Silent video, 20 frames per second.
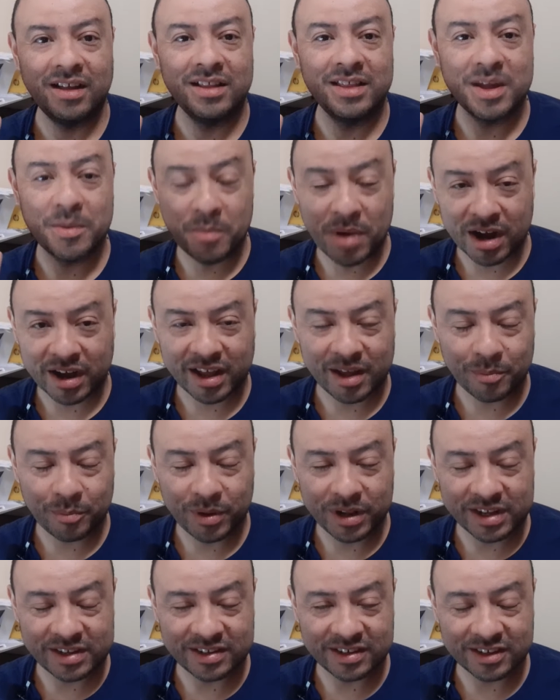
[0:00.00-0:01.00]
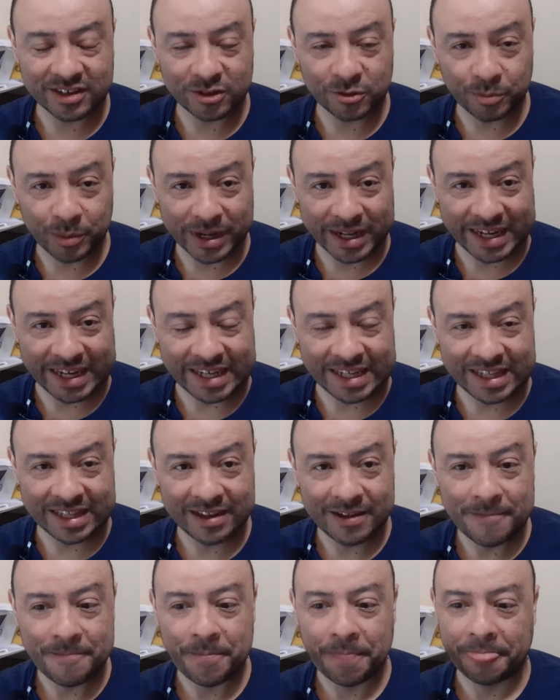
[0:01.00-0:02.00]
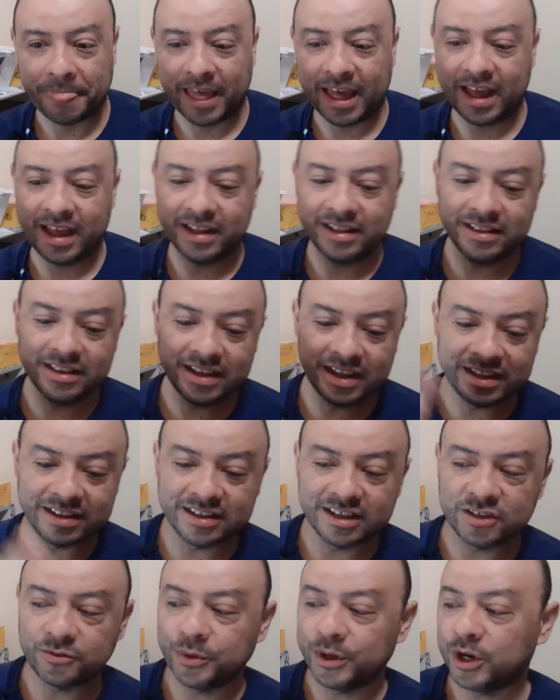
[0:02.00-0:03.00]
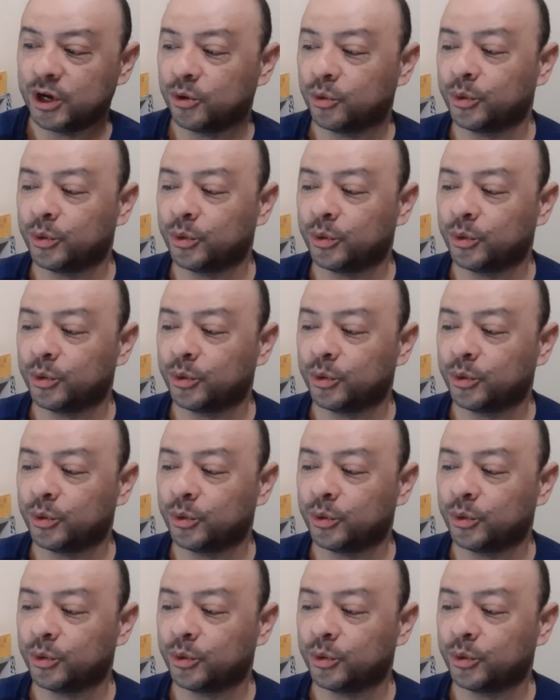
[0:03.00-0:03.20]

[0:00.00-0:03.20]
The Marketplace Explained. And in this video,